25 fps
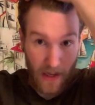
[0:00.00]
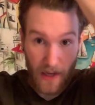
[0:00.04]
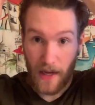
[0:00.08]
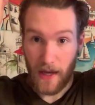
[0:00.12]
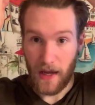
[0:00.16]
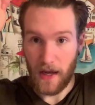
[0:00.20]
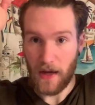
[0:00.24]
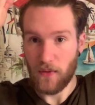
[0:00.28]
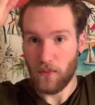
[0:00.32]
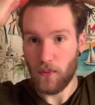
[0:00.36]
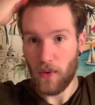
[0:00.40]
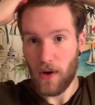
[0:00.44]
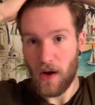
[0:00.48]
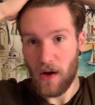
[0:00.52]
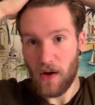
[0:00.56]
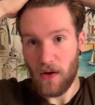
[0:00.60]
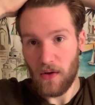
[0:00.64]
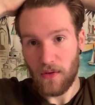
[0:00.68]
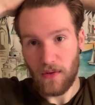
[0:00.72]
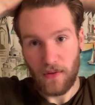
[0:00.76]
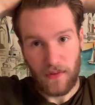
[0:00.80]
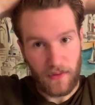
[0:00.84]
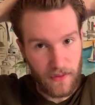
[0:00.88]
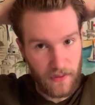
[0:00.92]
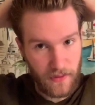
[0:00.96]
And
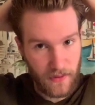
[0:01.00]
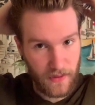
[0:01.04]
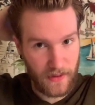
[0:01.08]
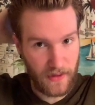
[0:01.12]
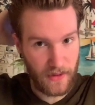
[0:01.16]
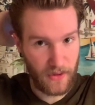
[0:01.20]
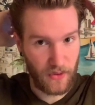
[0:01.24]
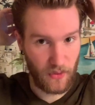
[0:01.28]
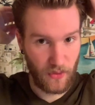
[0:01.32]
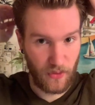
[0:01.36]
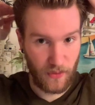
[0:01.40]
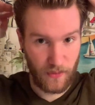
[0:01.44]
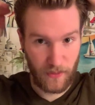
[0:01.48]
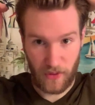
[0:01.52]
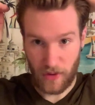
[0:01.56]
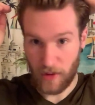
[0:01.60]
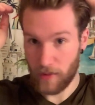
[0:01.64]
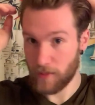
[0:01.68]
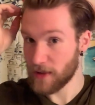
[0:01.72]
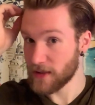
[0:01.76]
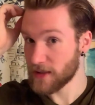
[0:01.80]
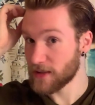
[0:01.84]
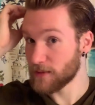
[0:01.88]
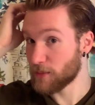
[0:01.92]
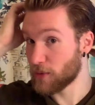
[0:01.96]
while the Groom Cream
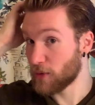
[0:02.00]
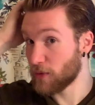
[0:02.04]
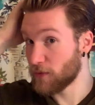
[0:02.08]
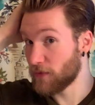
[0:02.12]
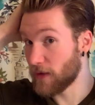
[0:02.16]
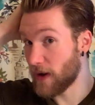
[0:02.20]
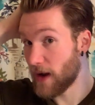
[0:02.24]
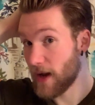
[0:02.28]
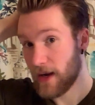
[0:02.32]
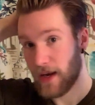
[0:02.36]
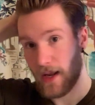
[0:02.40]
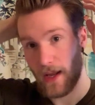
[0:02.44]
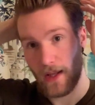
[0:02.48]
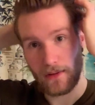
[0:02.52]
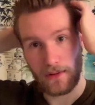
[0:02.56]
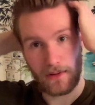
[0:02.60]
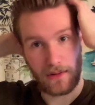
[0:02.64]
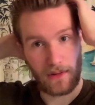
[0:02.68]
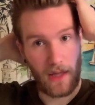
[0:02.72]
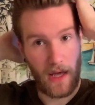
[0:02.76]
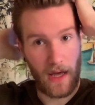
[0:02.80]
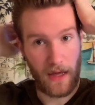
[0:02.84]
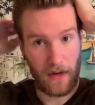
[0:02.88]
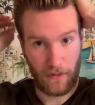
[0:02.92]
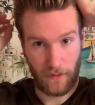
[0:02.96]
doesn't provide a
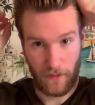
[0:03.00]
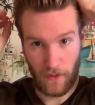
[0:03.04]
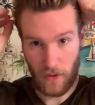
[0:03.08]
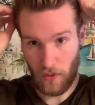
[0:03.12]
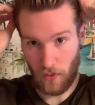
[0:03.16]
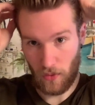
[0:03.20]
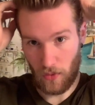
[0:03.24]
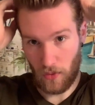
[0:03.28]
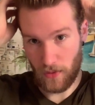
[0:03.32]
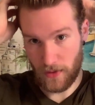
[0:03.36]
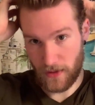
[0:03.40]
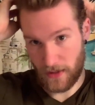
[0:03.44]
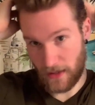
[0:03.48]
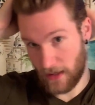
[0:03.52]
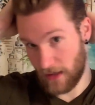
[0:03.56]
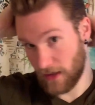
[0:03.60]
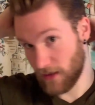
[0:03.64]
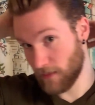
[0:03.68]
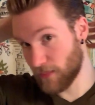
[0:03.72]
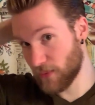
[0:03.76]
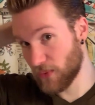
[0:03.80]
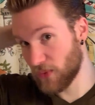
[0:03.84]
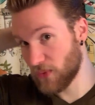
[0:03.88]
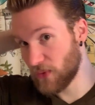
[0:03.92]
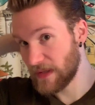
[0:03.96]
lot of hold in the
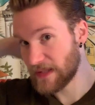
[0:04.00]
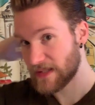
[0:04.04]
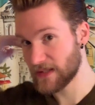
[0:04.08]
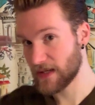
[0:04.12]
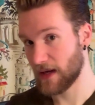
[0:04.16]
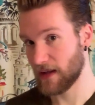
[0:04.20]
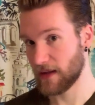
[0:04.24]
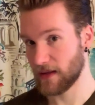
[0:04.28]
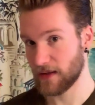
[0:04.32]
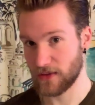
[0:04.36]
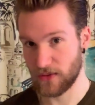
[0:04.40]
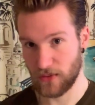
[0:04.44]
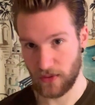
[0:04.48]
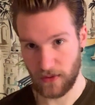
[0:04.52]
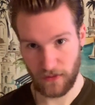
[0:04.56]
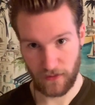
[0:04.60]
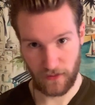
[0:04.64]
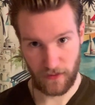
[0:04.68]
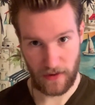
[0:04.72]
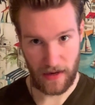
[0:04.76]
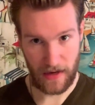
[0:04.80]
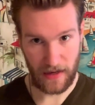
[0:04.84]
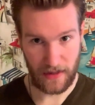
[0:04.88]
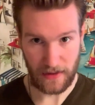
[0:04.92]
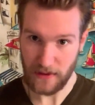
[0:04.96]
pre-styling sort of
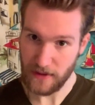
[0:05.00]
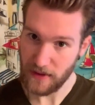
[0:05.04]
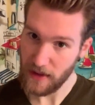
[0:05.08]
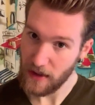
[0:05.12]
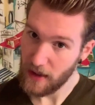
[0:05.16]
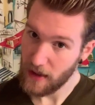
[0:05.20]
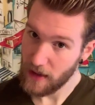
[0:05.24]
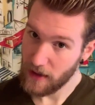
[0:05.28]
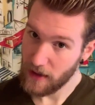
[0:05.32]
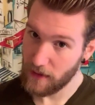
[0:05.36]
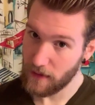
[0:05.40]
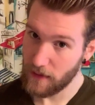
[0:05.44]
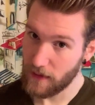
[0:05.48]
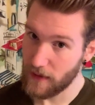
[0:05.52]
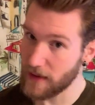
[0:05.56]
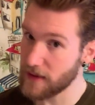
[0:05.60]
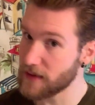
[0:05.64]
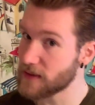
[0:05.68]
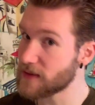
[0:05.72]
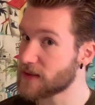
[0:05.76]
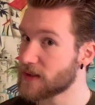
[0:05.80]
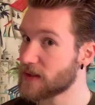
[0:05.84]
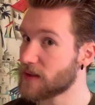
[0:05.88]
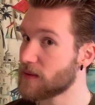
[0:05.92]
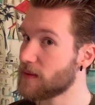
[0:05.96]
phase,
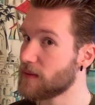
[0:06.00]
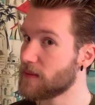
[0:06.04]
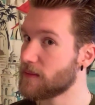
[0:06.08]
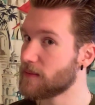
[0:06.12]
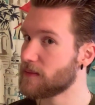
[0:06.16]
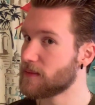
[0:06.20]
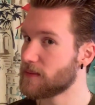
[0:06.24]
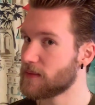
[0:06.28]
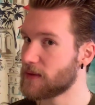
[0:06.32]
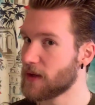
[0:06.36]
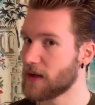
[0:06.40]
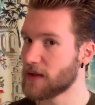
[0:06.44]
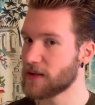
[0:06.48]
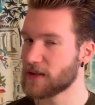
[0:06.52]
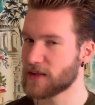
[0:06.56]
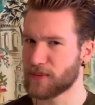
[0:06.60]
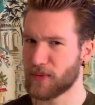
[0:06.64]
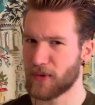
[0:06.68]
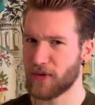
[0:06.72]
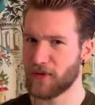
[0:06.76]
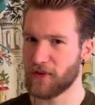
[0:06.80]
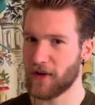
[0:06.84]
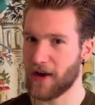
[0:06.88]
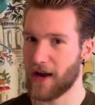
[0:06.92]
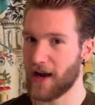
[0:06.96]
this does
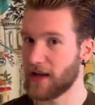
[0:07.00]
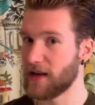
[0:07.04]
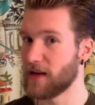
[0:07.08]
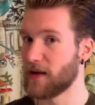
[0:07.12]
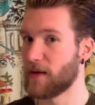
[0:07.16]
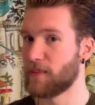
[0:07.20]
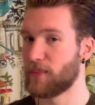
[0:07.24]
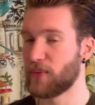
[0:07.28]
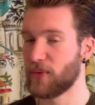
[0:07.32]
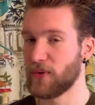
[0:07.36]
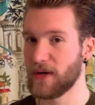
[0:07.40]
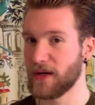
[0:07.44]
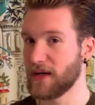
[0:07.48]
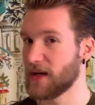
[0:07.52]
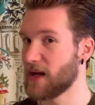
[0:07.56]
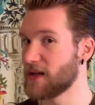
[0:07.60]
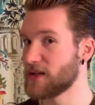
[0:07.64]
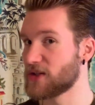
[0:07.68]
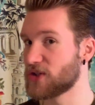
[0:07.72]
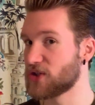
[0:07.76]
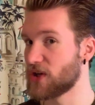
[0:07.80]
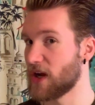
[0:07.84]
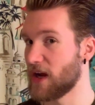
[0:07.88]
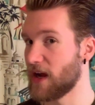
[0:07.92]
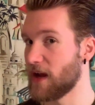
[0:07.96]
provide a pretty
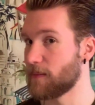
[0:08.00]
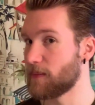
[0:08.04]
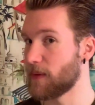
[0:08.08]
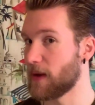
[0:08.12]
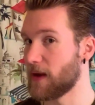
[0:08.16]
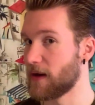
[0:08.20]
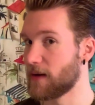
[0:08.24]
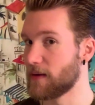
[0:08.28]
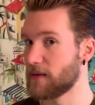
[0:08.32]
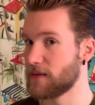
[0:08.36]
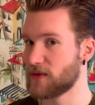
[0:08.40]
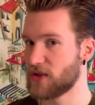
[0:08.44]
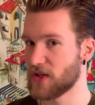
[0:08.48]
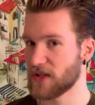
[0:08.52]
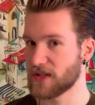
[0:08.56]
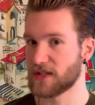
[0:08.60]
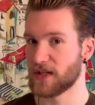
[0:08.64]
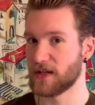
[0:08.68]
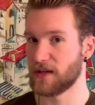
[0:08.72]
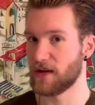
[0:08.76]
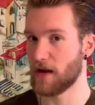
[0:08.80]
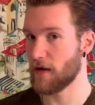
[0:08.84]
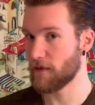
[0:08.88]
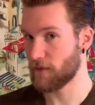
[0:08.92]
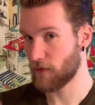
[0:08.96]
nice shape and just
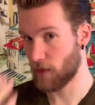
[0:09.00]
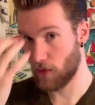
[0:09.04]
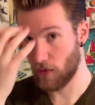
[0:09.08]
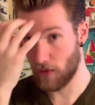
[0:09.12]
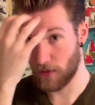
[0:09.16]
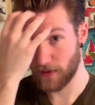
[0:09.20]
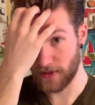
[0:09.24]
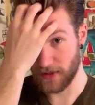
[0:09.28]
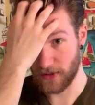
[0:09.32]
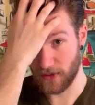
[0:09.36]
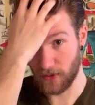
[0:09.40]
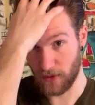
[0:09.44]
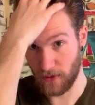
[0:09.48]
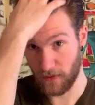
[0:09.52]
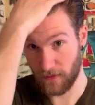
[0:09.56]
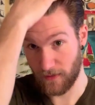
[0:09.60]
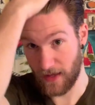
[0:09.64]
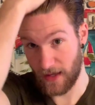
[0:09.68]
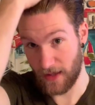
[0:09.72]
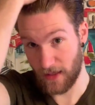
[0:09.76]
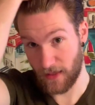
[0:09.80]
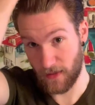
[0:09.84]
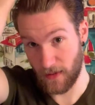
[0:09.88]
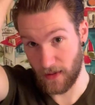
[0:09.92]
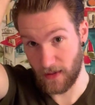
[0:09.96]
enough hold to sort of
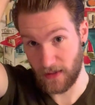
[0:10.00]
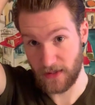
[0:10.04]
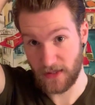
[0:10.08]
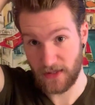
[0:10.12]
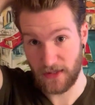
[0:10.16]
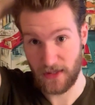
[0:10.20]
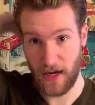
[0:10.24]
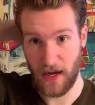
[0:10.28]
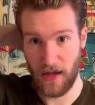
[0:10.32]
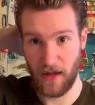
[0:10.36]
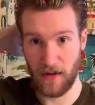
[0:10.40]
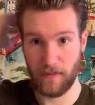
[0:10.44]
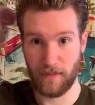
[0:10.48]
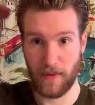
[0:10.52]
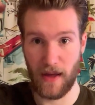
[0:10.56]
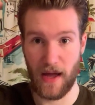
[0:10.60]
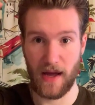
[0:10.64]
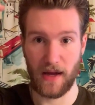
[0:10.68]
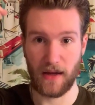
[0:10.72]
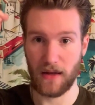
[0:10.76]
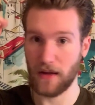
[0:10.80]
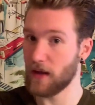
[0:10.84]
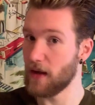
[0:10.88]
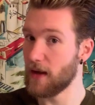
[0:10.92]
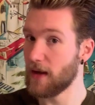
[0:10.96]
get things styled
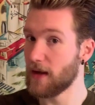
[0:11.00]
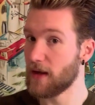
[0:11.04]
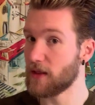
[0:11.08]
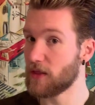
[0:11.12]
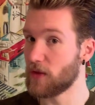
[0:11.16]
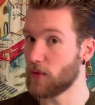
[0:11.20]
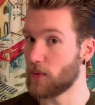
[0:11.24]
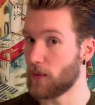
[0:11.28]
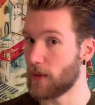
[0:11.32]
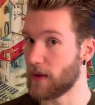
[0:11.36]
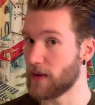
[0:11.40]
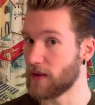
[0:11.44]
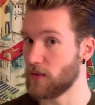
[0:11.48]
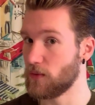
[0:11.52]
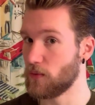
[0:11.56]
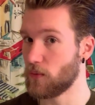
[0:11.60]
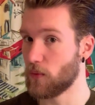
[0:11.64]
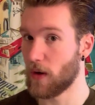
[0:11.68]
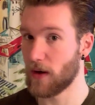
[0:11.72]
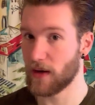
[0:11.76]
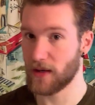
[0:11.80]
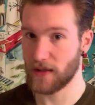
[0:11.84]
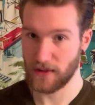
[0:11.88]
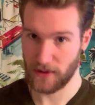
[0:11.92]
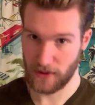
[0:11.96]
back the way you
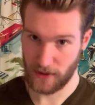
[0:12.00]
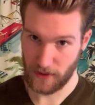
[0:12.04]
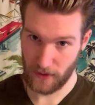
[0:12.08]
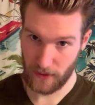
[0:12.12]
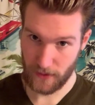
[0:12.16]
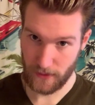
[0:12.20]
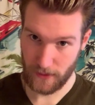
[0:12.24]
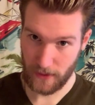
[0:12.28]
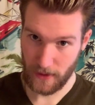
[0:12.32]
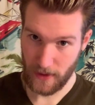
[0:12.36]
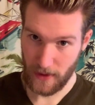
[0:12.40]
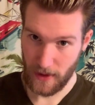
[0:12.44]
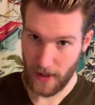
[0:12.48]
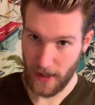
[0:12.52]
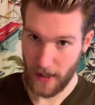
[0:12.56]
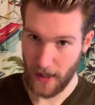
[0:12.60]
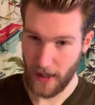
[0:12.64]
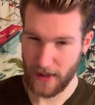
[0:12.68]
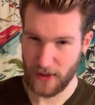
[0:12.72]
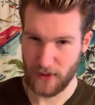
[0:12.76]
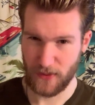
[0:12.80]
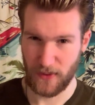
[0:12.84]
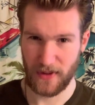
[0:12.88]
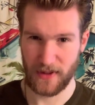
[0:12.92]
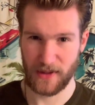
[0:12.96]
want it to,
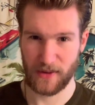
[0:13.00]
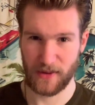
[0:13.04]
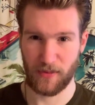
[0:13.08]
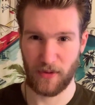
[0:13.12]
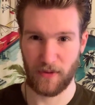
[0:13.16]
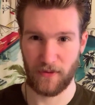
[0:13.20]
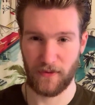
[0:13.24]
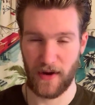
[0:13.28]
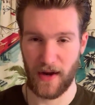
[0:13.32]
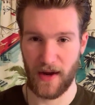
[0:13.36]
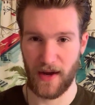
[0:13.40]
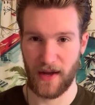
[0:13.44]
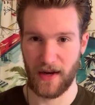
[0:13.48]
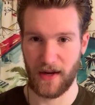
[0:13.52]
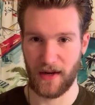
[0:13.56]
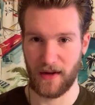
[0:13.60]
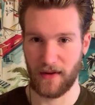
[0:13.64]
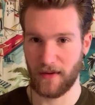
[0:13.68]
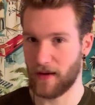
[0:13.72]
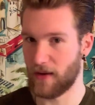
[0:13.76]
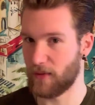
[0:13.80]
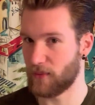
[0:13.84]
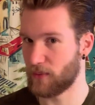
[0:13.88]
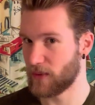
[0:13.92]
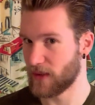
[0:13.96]
as well as providing
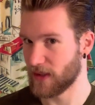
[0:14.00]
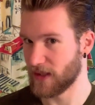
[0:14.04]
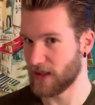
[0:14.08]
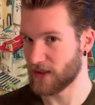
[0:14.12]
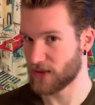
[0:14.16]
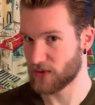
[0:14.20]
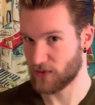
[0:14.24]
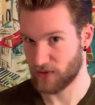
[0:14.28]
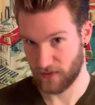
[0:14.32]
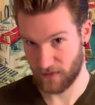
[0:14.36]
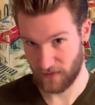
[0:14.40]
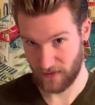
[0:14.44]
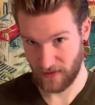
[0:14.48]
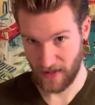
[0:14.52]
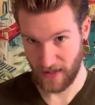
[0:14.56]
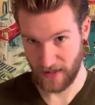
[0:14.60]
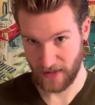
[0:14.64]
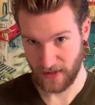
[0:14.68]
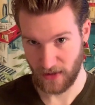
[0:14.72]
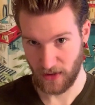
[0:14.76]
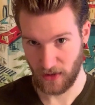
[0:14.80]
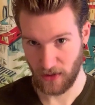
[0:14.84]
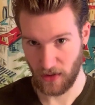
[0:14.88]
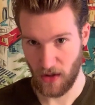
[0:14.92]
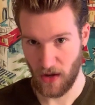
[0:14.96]
a really sort of
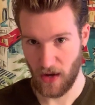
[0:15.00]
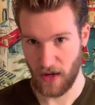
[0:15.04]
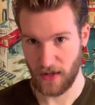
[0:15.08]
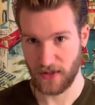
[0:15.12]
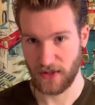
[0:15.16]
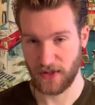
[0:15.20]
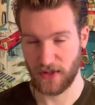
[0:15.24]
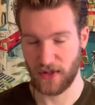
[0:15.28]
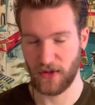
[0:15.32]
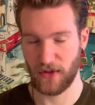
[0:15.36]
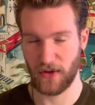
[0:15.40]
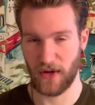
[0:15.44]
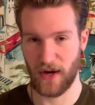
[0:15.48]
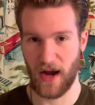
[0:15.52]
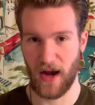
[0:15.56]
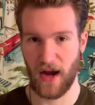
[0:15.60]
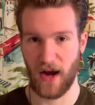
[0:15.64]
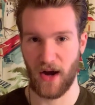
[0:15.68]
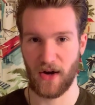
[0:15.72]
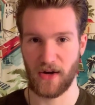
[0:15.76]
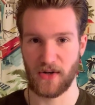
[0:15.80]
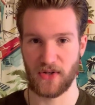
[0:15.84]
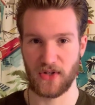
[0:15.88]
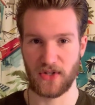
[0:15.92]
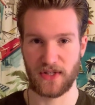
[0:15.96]
nice gloss to your
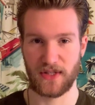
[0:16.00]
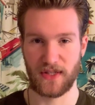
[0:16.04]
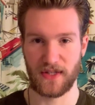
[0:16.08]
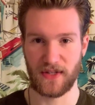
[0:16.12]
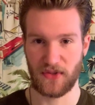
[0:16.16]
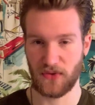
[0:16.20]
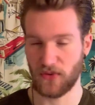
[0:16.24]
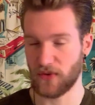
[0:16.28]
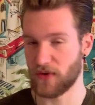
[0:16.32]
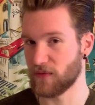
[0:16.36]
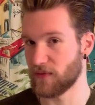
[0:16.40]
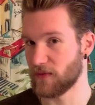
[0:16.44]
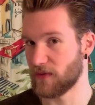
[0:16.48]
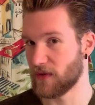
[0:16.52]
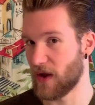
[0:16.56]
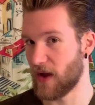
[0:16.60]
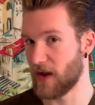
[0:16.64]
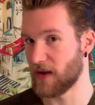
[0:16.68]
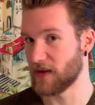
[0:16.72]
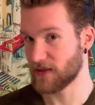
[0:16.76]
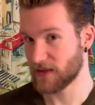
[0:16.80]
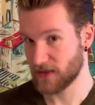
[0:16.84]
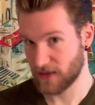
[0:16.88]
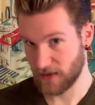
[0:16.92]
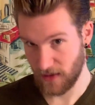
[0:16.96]
hair, just this sort of
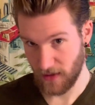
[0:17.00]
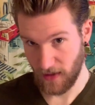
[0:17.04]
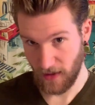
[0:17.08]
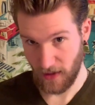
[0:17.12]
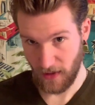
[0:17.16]
nice